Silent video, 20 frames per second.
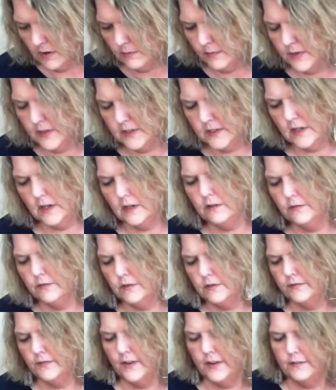of the deck for
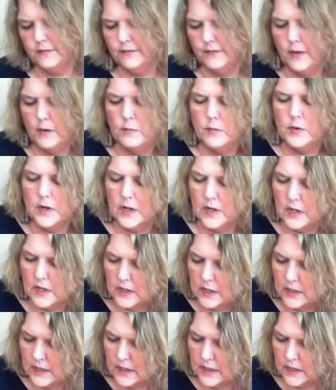Divine
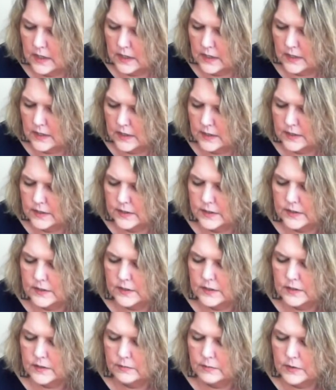Feminine
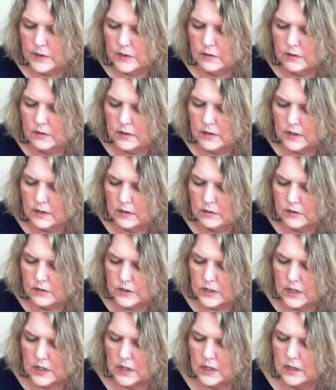is Mirrored
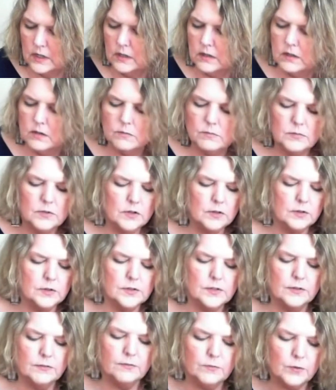Energy. The Muse
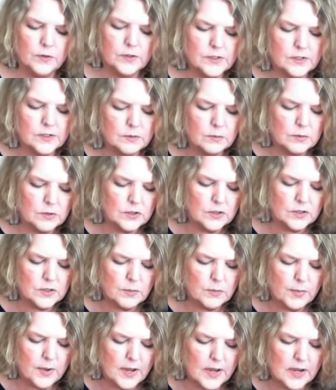of Voices, which is the
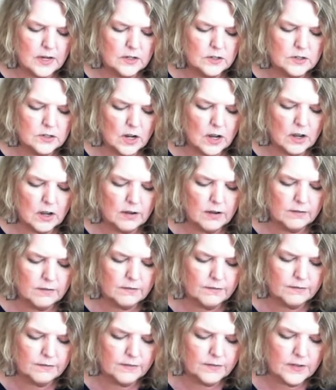Page
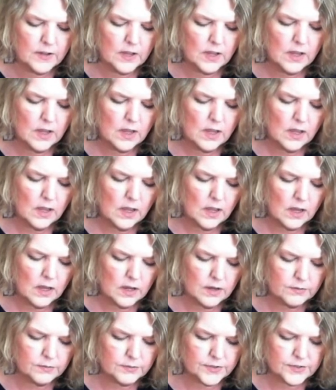of
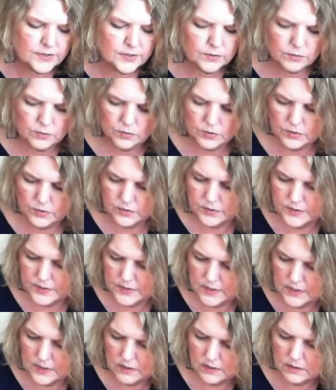Swords
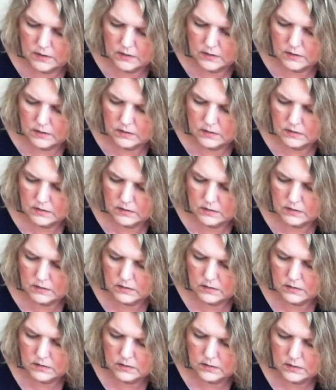here.
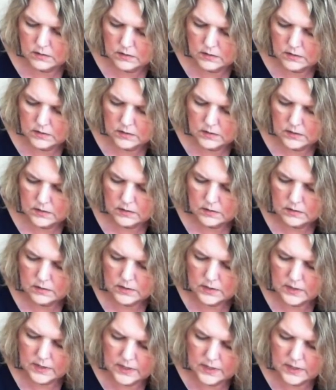I'm going to